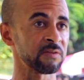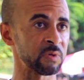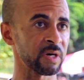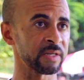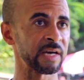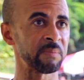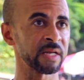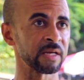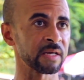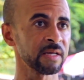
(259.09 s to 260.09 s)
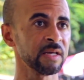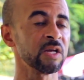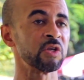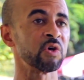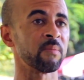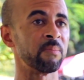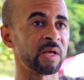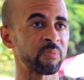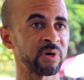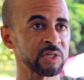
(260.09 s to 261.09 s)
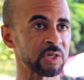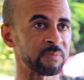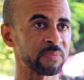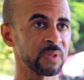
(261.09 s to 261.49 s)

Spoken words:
if you are diabetic, your blood pressure.